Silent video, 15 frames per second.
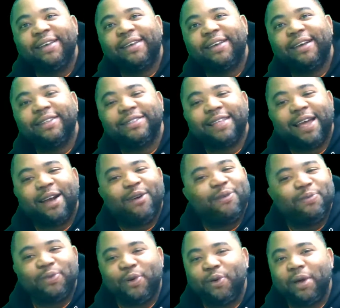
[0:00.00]
Because
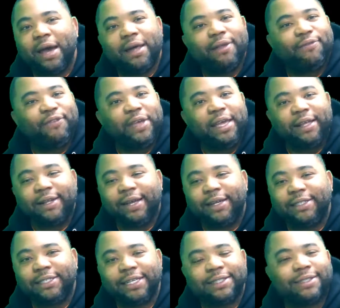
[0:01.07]
now, don't got a vehicle,
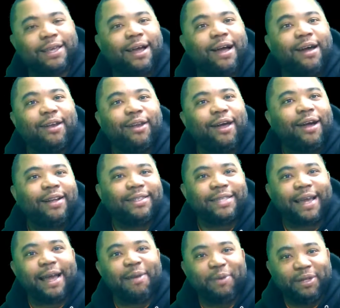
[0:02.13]
that shit's gone, long
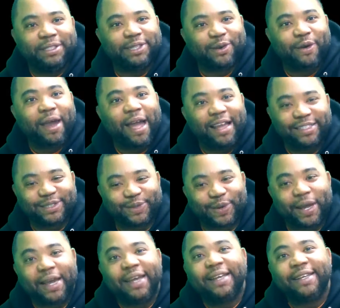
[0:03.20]
time, it's crashed,
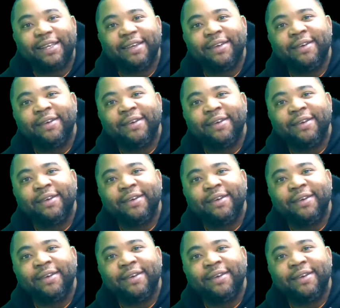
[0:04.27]
right?